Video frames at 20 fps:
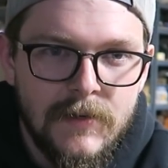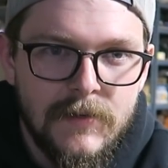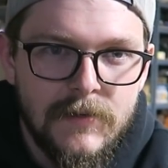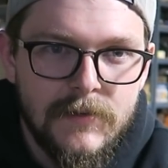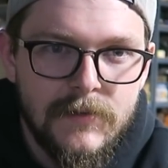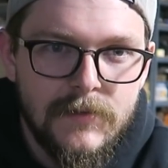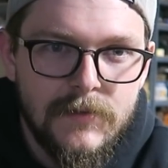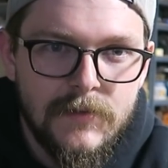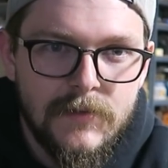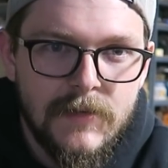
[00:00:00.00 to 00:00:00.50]

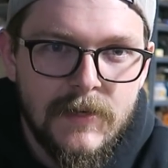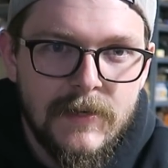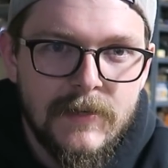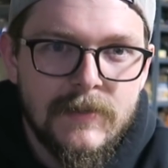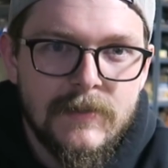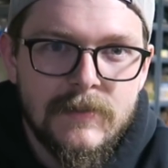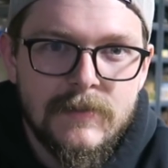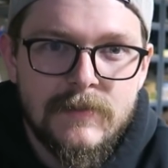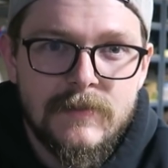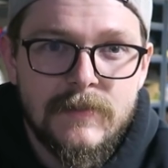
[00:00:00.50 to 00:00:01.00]
you
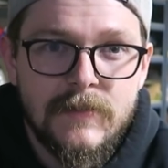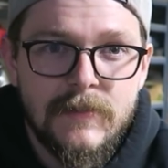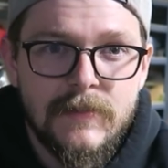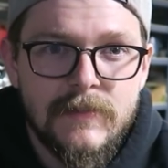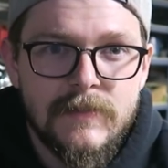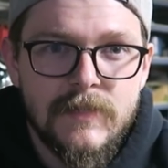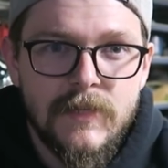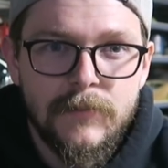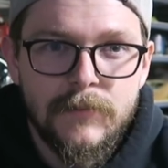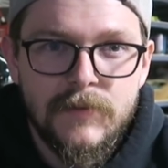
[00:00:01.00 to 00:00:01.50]
gotta say
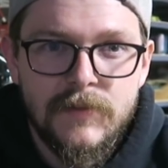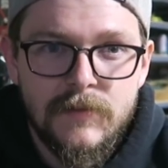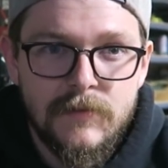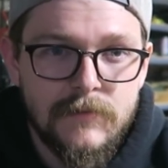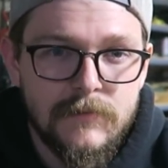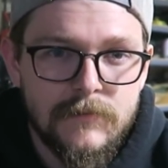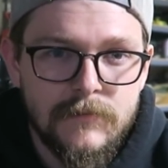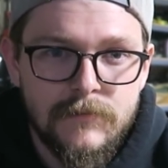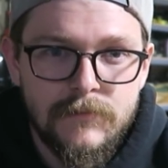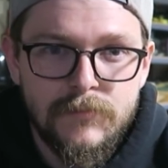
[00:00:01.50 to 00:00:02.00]

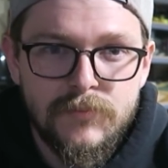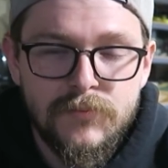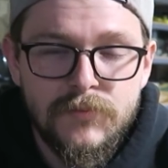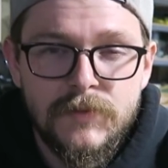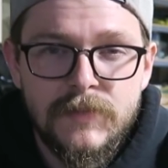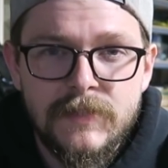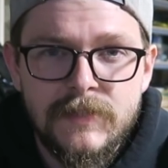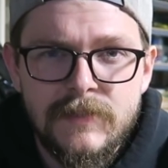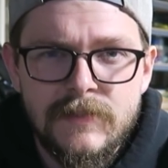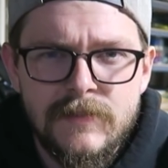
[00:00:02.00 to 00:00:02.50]
something
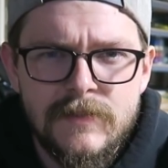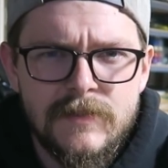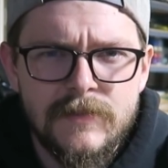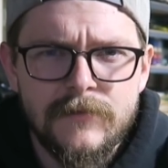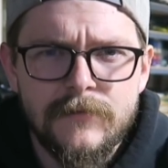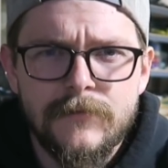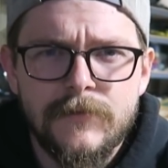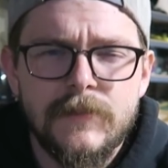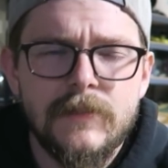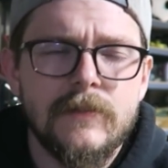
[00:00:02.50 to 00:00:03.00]
pretty
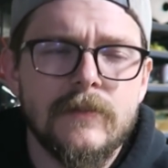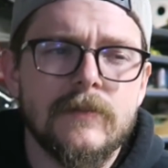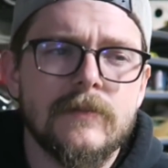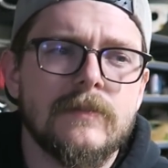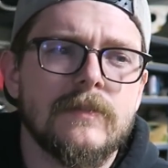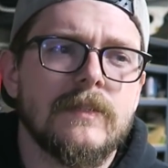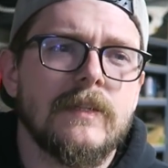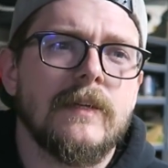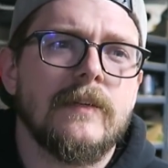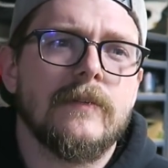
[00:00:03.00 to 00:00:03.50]
severe
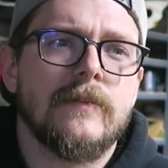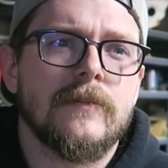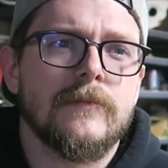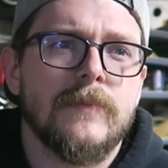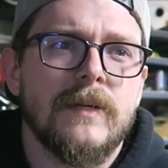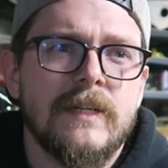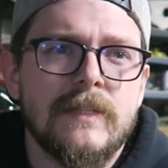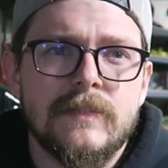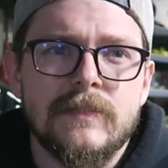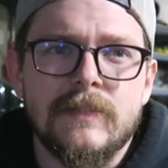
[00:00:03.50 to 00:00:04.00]
to get under
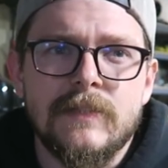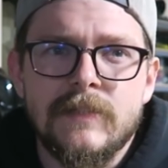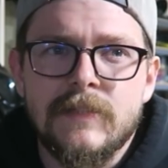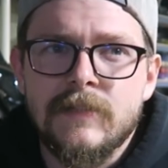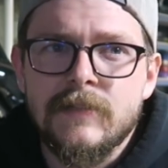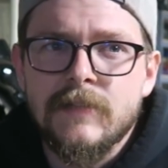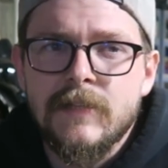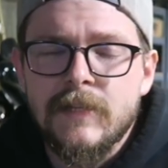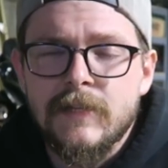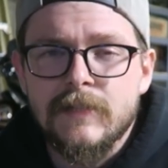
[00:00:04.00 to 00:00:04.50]
my skin,
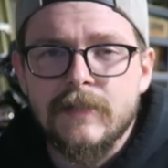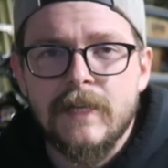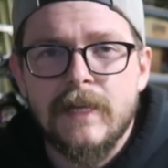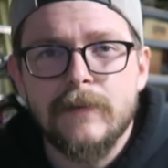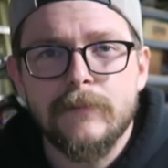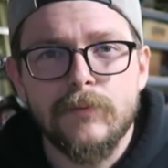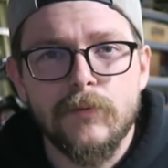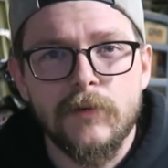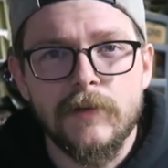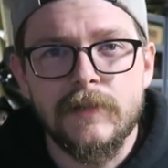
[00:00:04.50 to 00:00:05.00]
and then at
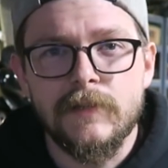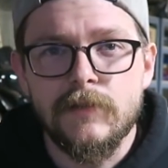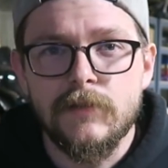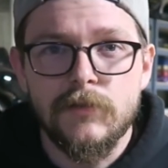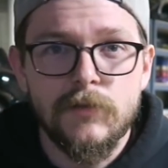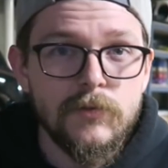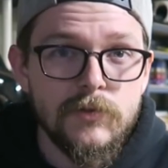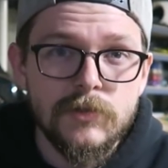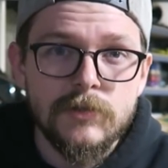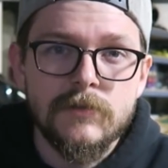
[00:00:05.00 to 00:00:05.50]
that point
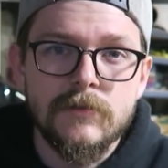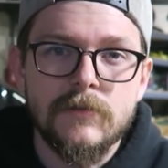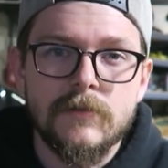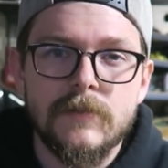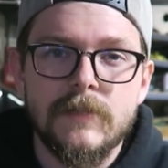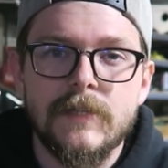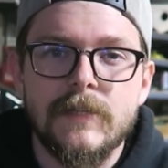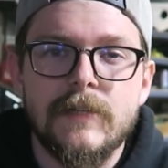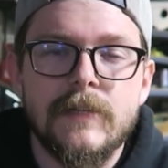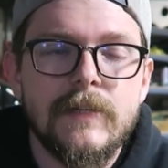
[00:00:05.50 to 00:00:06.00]
you just look
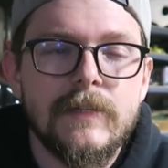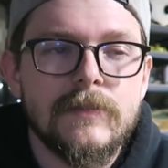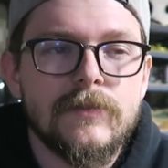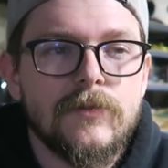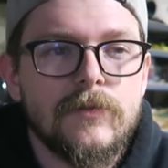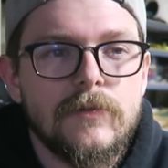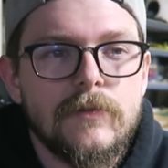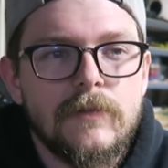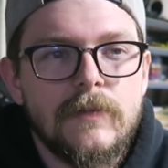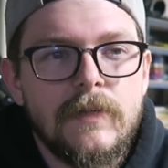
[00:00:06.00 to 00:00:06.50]
like an
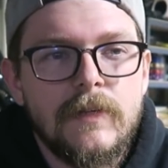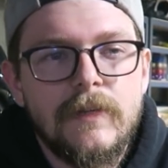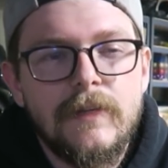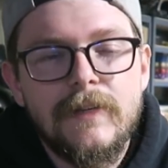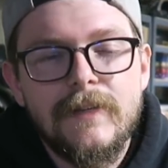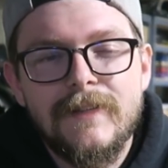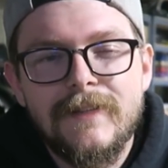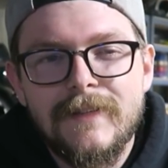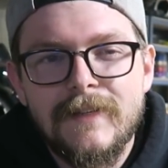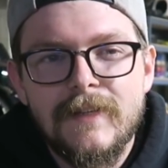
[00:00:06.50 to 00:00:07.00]
asshole.
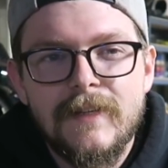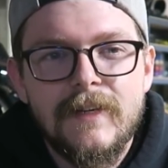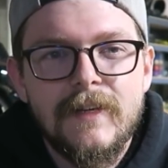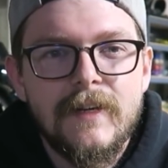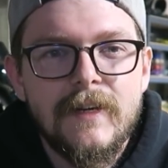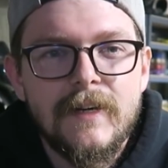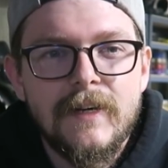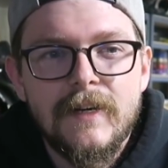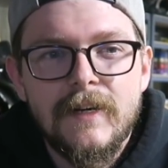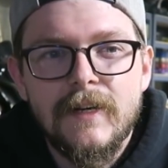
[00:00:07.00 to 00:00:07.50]

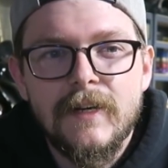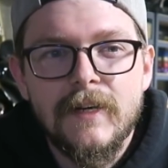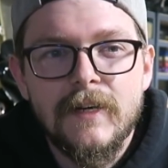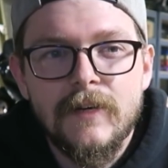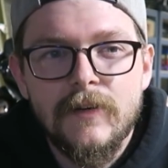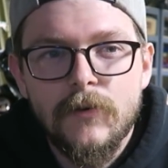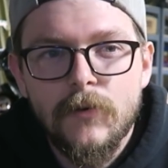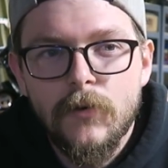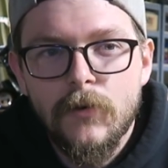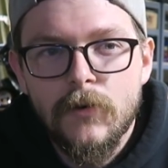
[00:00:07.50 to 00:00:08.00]

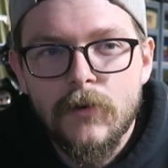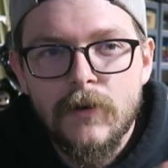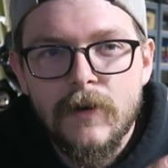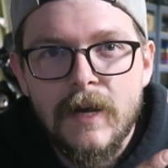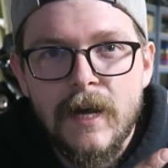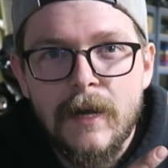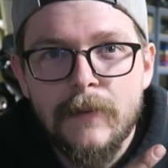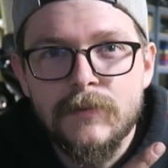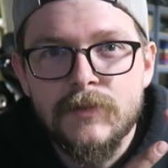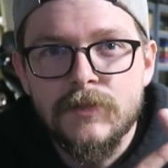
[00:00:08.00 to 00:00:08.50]
Or
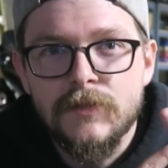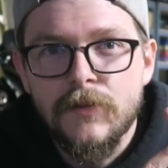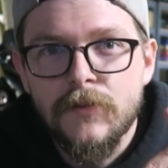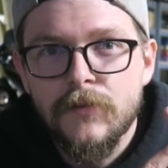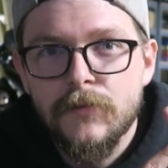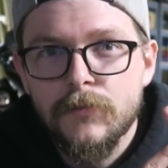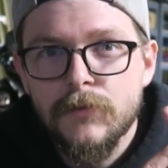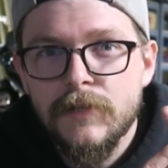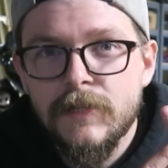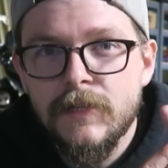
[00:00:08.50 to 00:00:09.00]
option
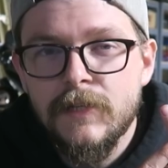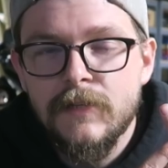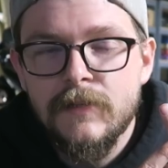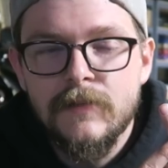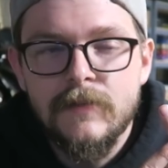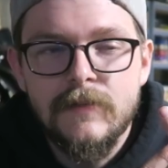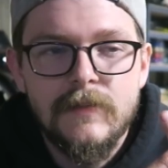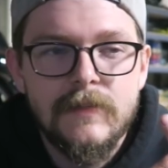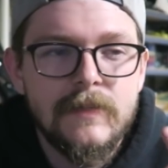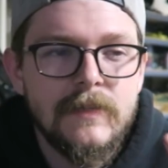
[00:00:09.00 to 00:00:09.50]
3
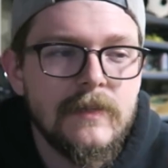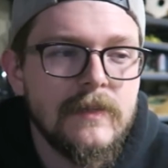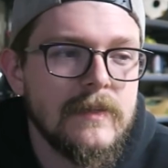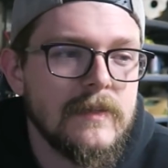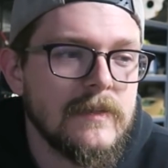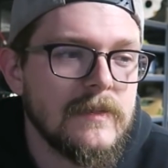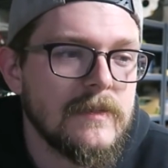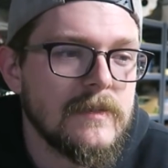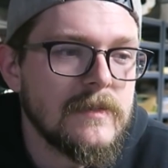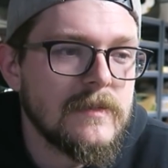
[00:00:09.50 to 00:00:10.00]

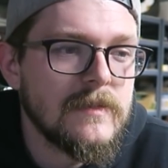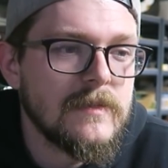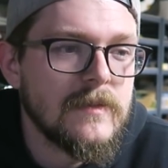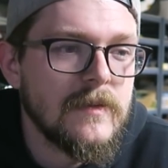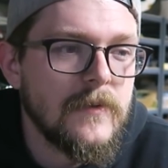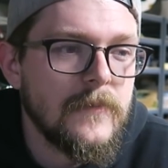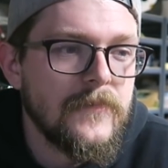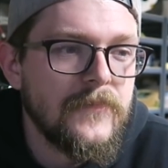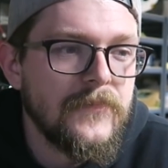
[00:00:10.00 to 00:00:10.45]
is